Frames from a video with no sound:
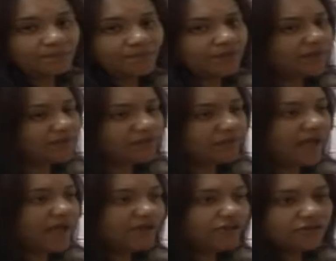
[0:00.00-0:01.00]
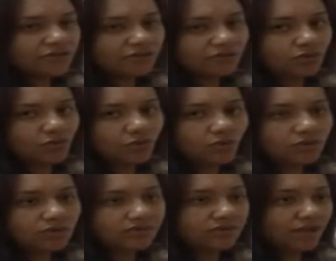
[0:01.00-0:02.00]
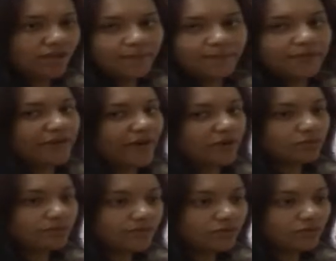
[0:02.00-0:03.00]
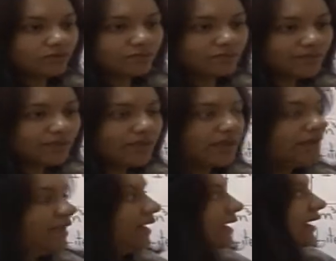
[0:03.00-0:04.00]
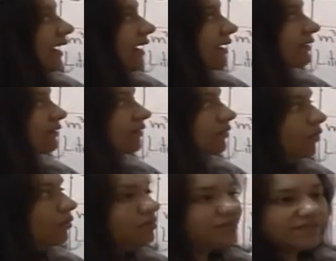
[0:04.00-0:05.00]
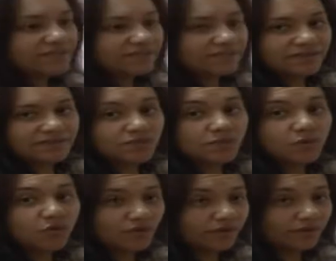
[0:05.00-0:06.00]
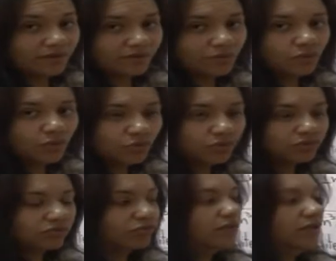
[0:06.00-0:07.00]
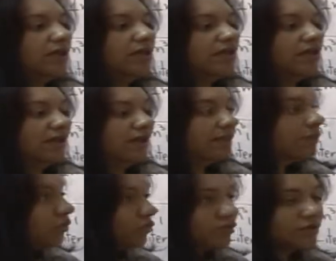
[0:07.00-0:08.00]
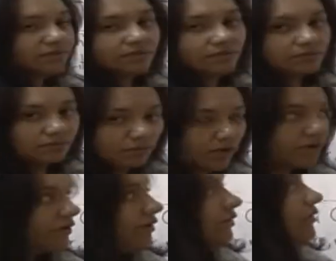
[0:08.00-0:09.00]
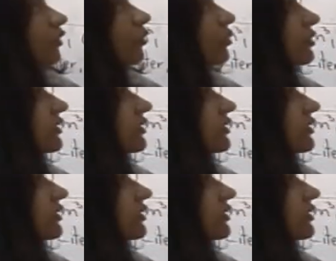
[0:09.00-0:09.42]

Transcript: like iron, gold, copper, aluminium, and all these things, book, note, a board, marker, all